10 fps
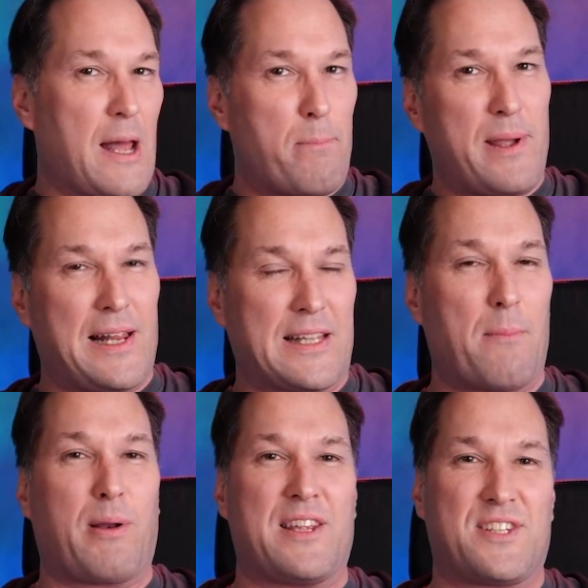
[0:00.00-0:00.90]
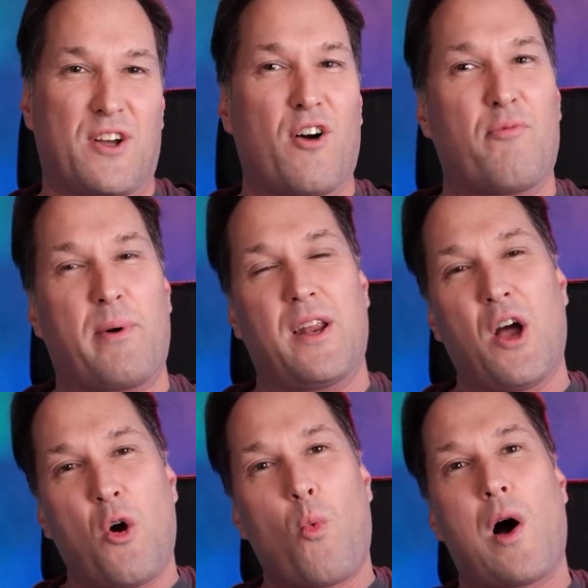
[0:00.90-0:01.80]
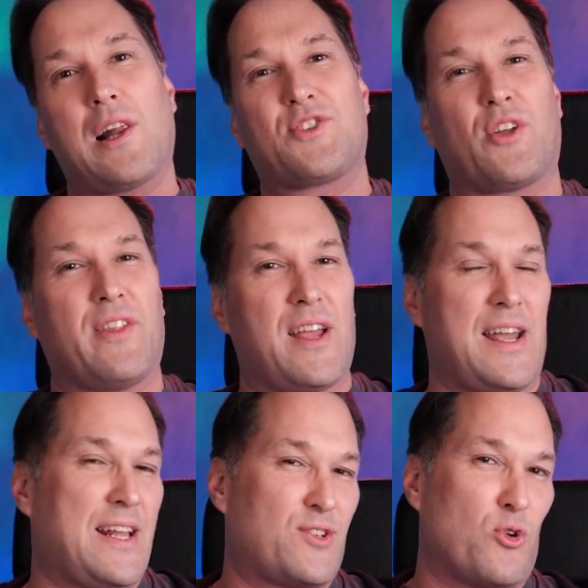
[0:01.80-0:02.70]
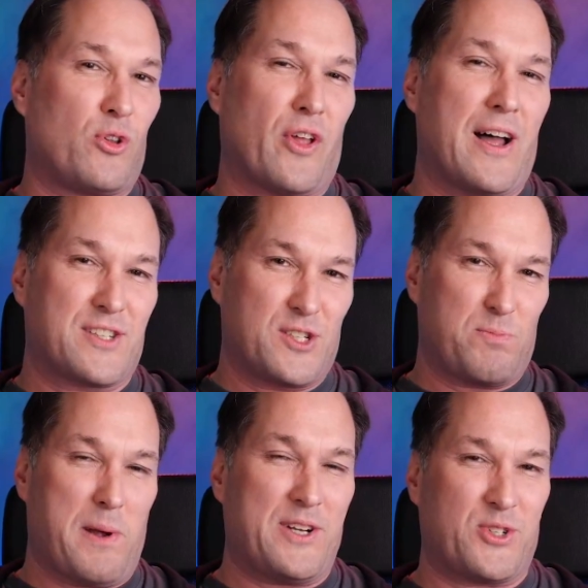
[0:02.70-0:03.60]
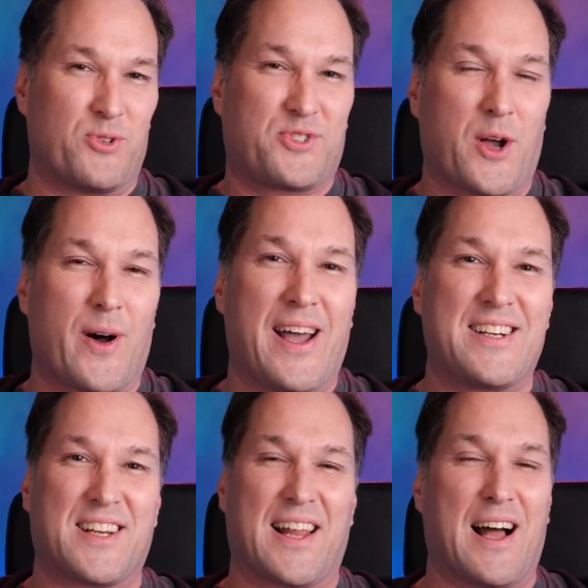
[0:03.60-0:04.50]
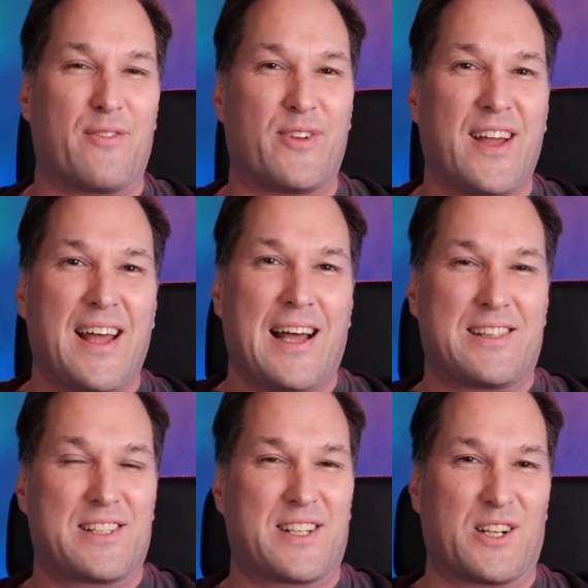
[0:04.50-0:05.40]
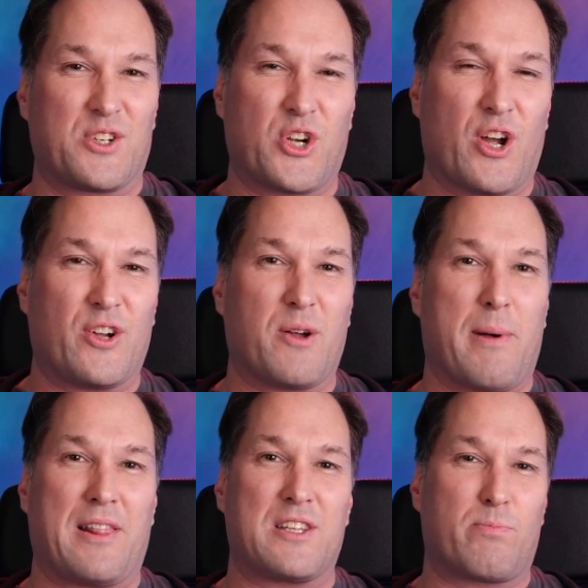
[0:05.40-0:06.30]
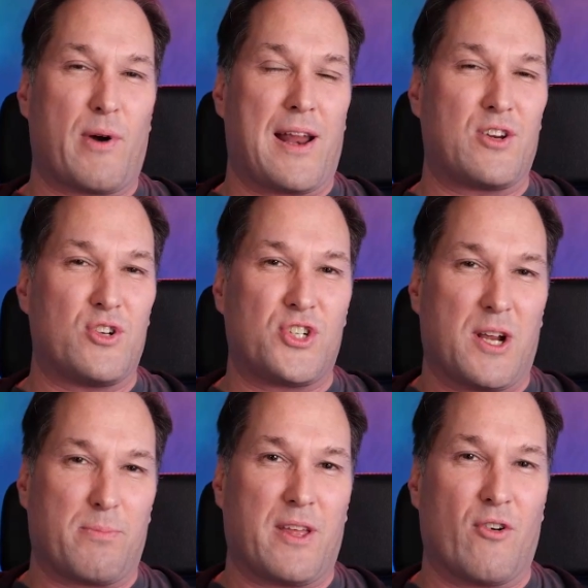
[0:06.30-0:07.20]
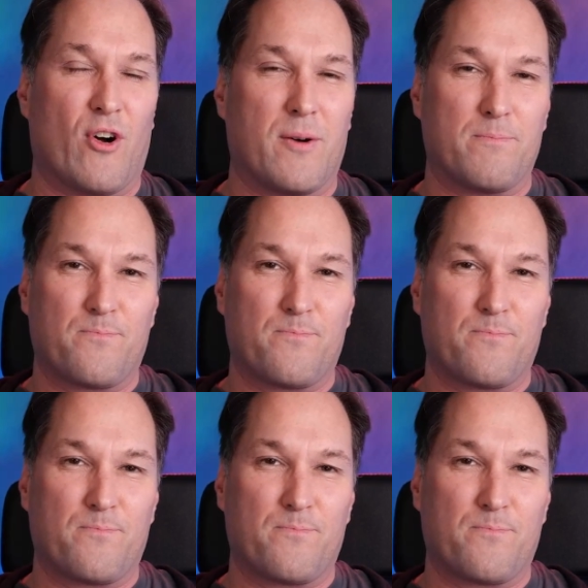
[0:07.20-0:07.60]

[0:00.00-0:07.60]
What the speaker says: end up peeling that plastic off, but while it's on there, it's all nice and special. So I had to laugh at this little joke about this brand new ship they're on.